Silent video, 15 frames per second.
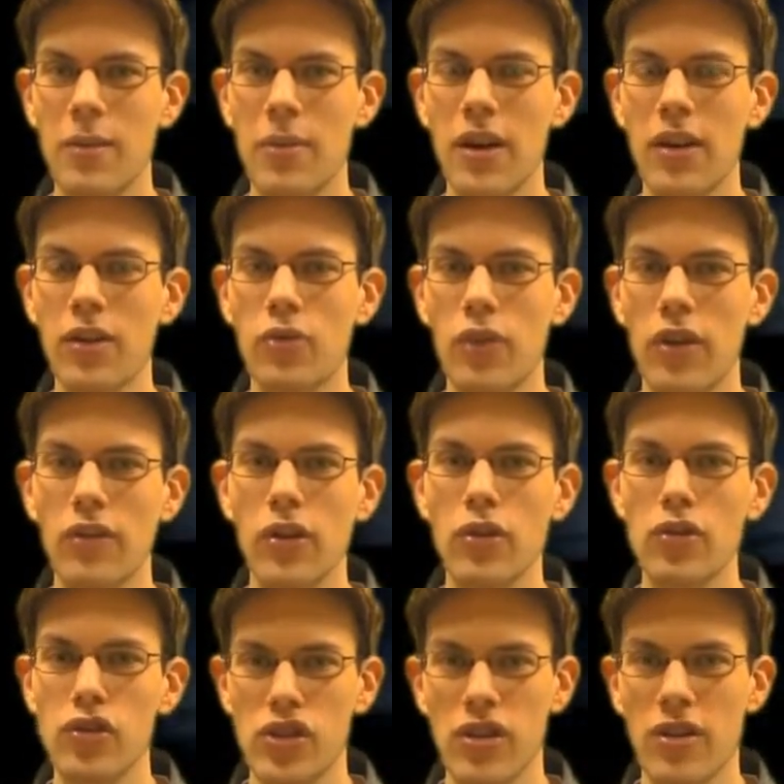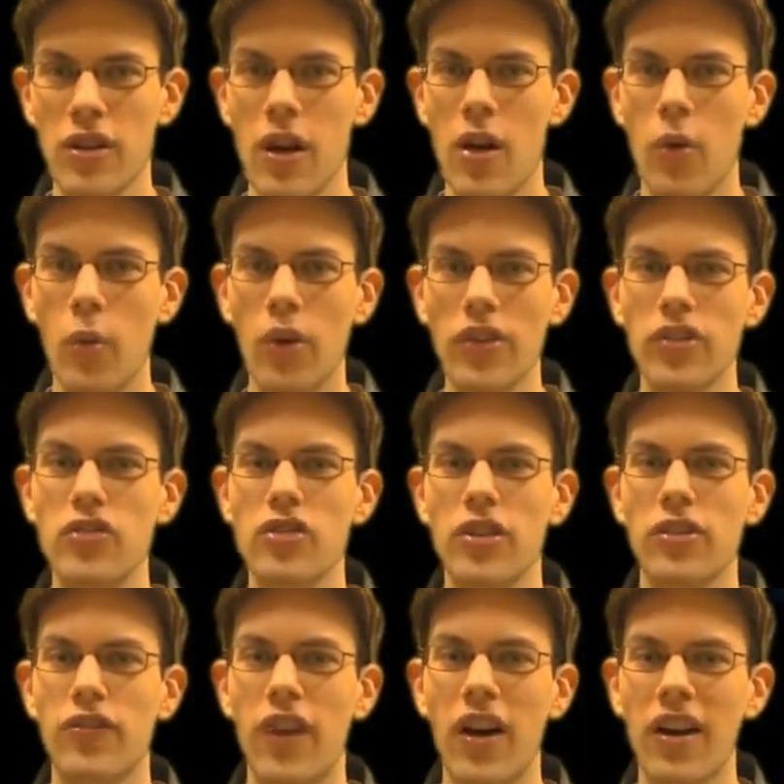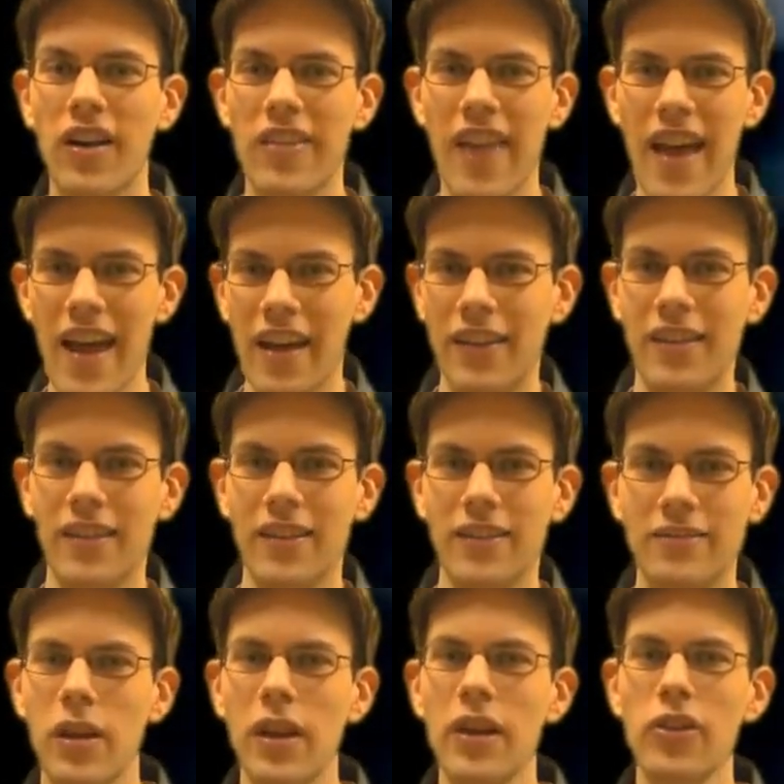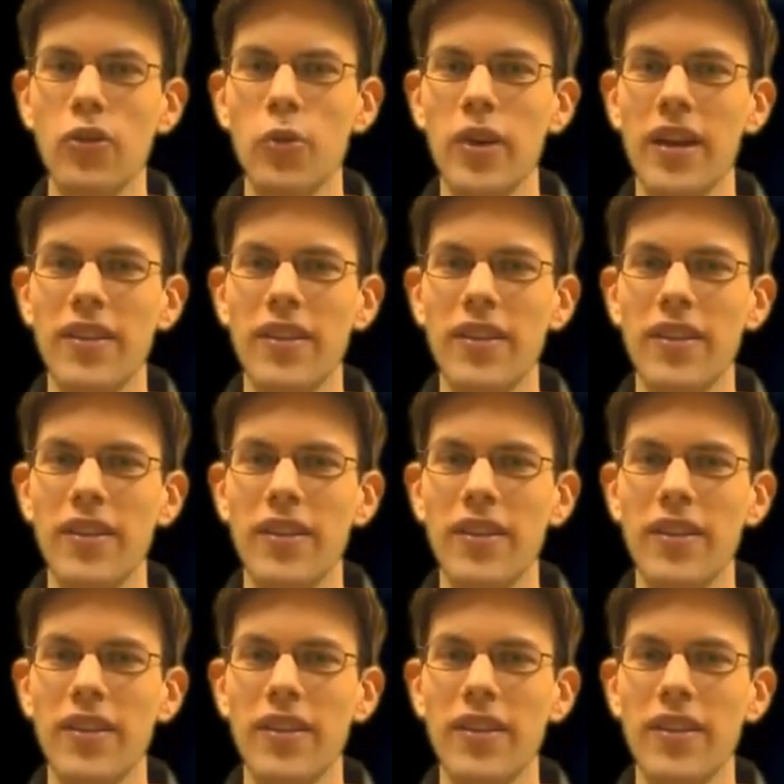the American Revolution wasn't just fought on land. Players will